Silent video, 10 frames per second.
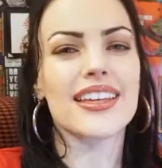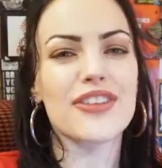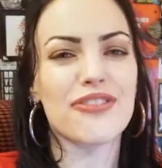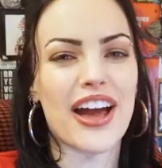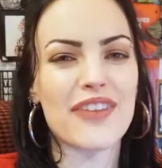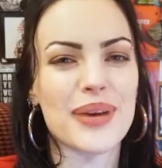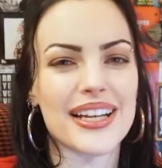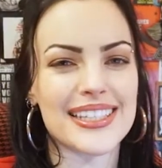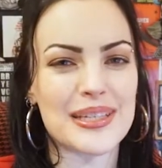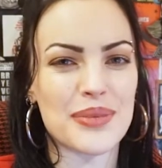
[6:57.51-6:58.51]
The 5
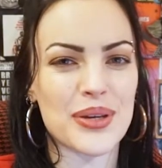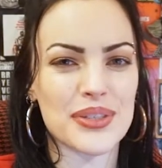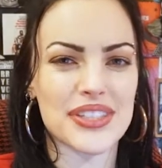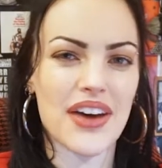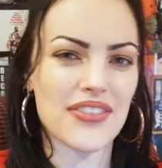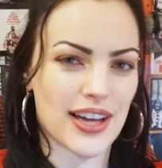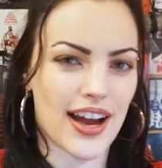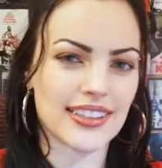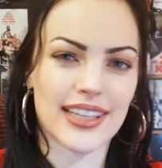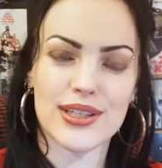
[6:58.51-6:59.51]
brands that meet WSAVA
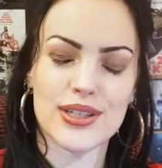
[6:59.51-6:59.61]
guidelines